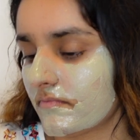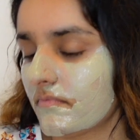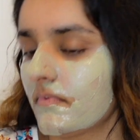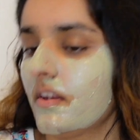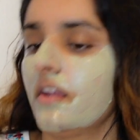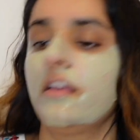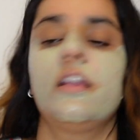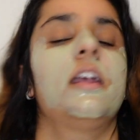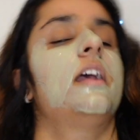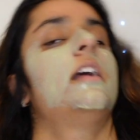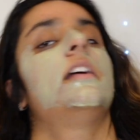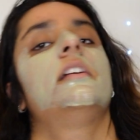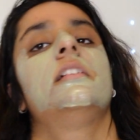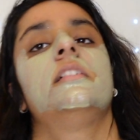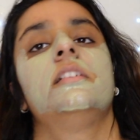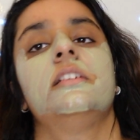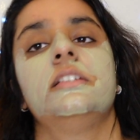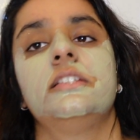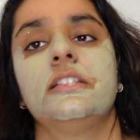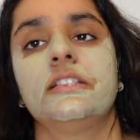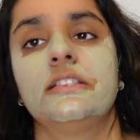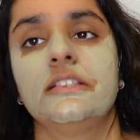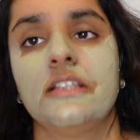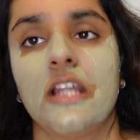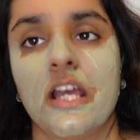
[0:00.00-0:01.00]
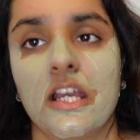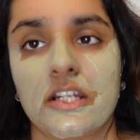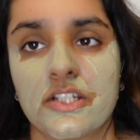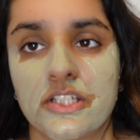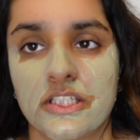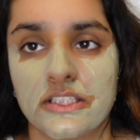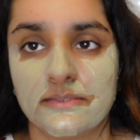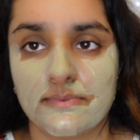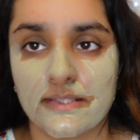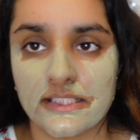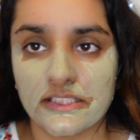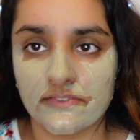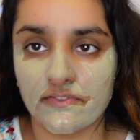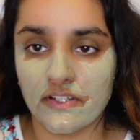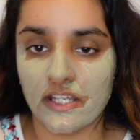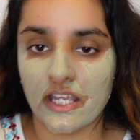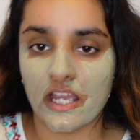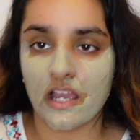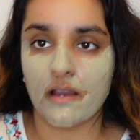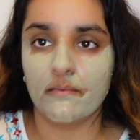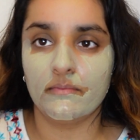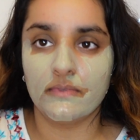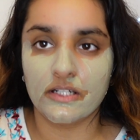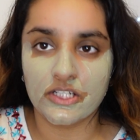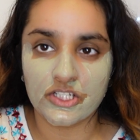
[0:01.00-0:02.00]
Okay, it doesn't actually specify how
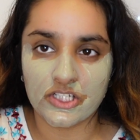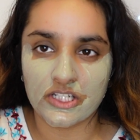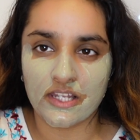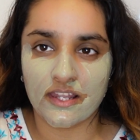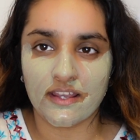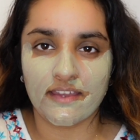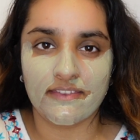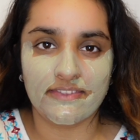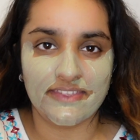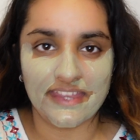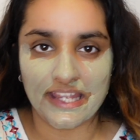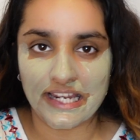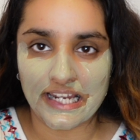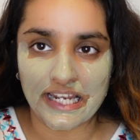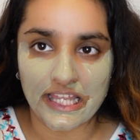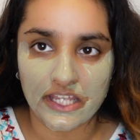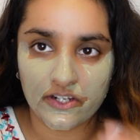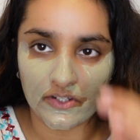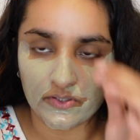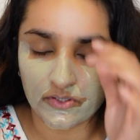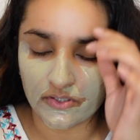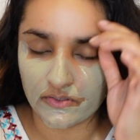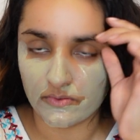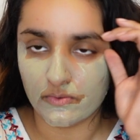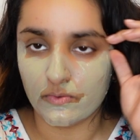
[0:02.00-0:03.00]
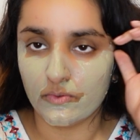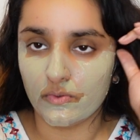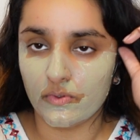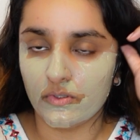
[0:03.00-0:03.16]
much, like a thick layer or